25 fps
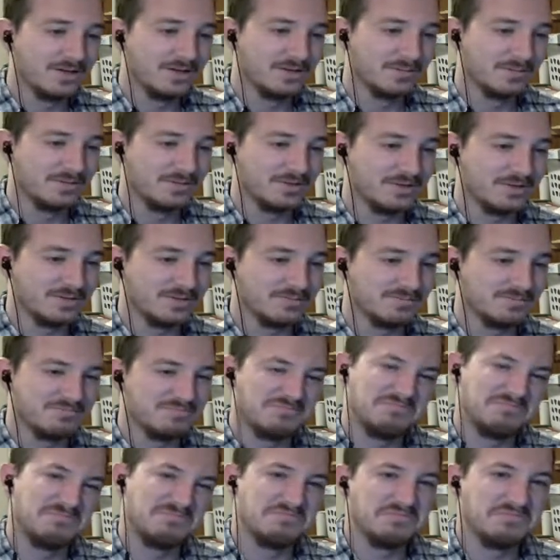But,
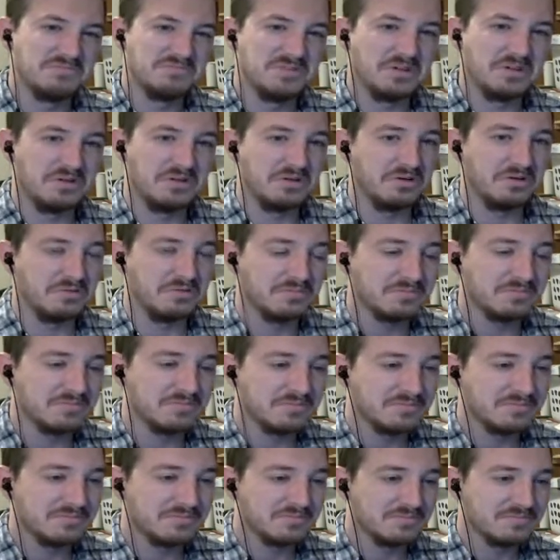you know,
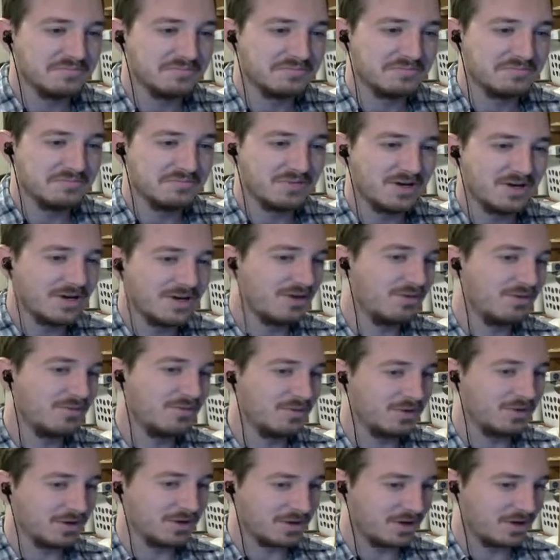I don't
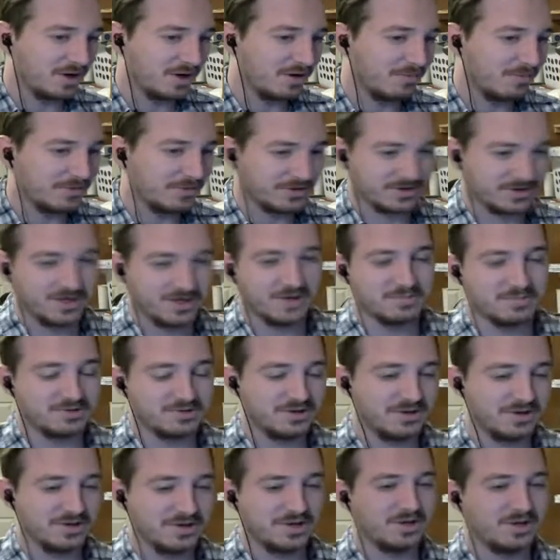really care about
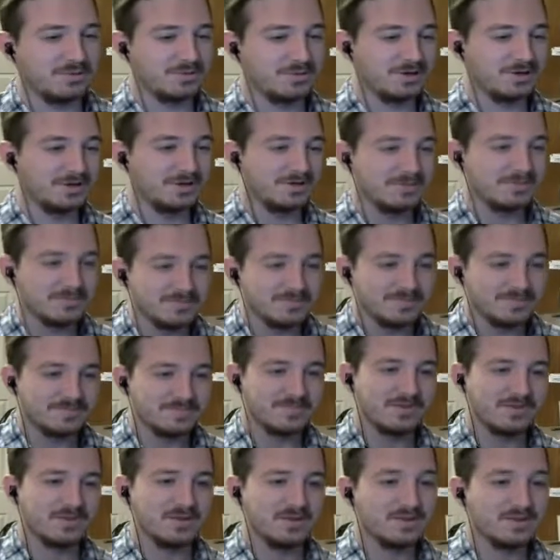capturing anybody.
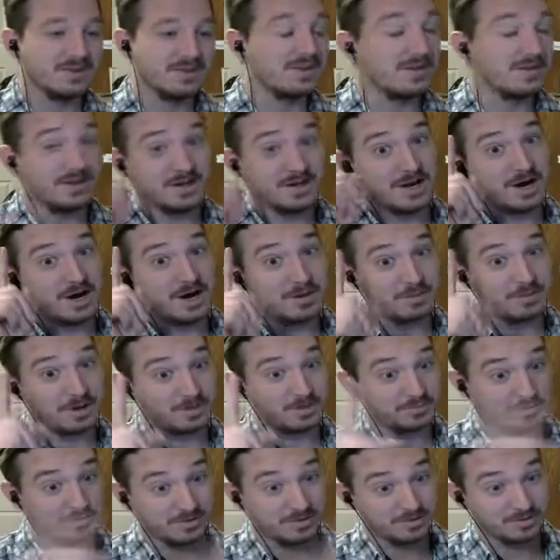Now my
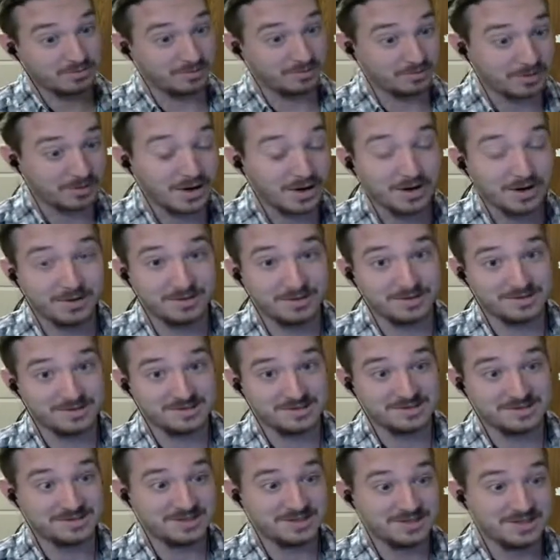brother
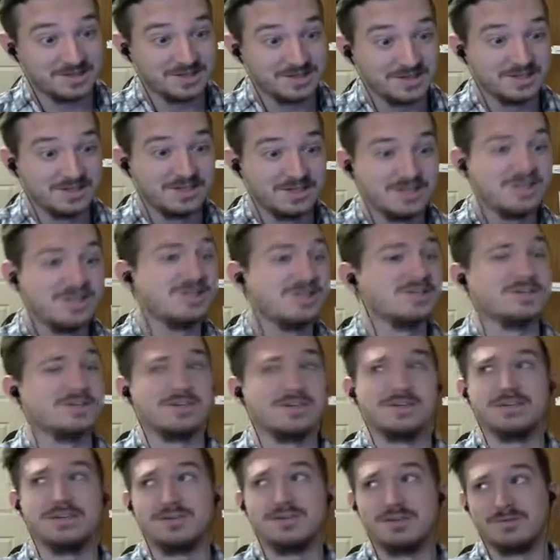Papyrus, he's a
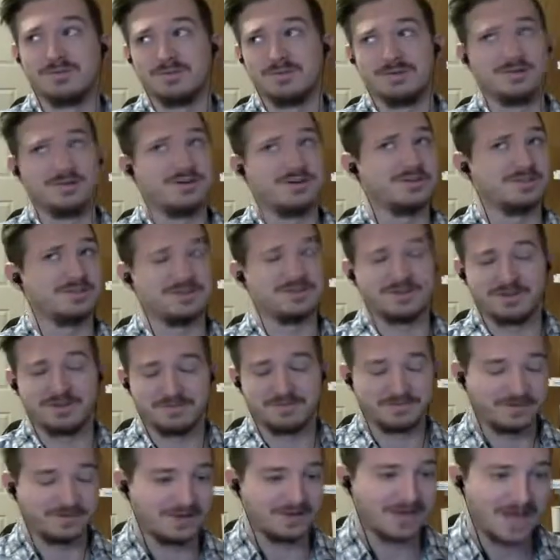human hunting
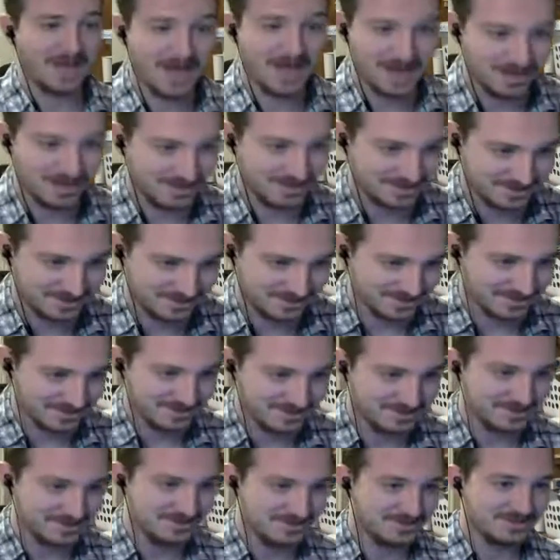fanatic.
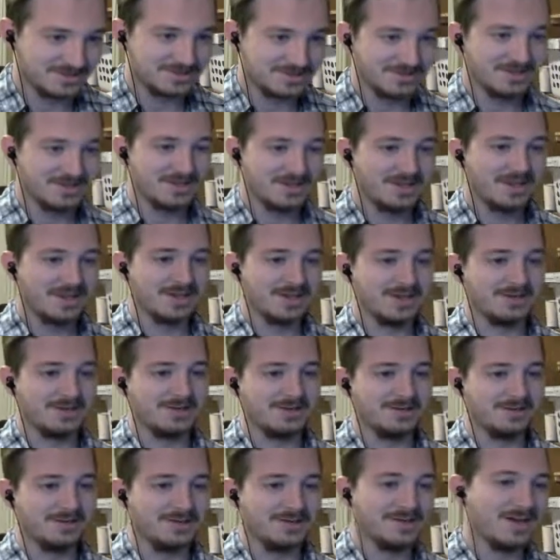Hey,
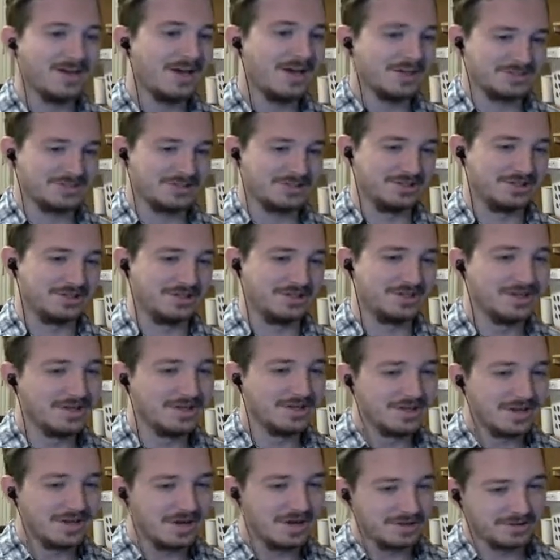actually,
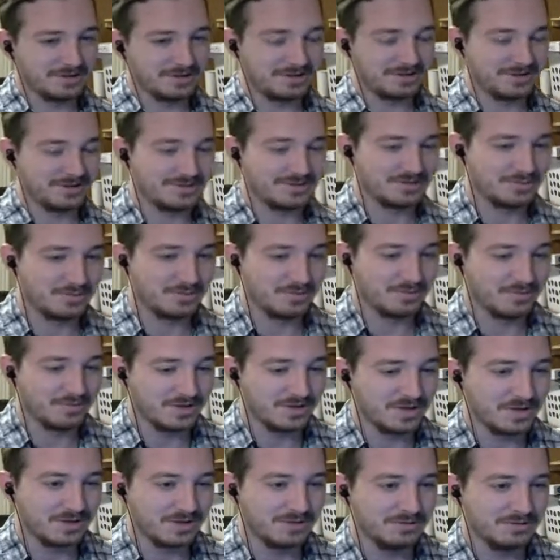I think that's him over
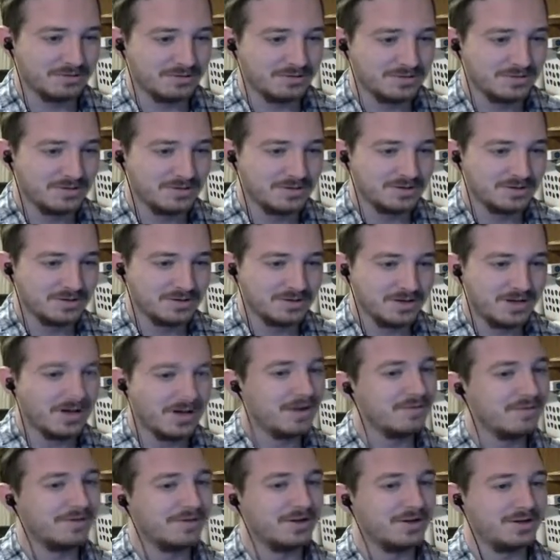there. I
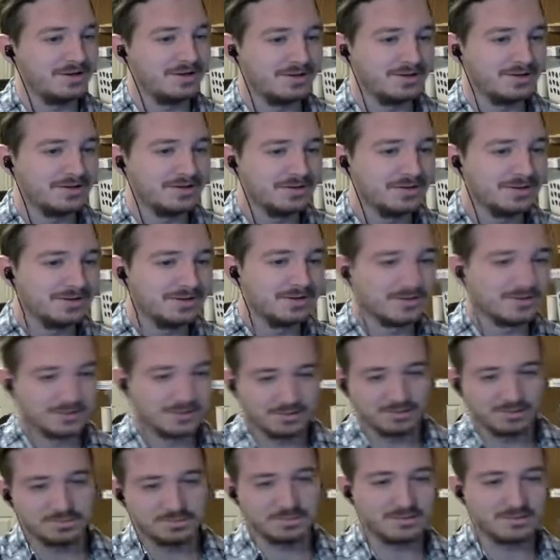have an idea.
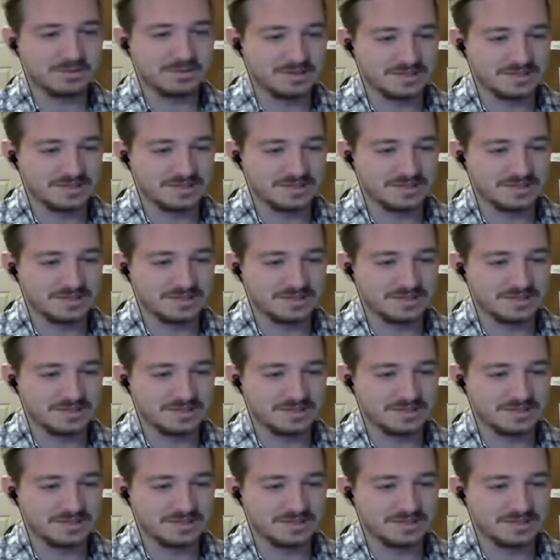Go through this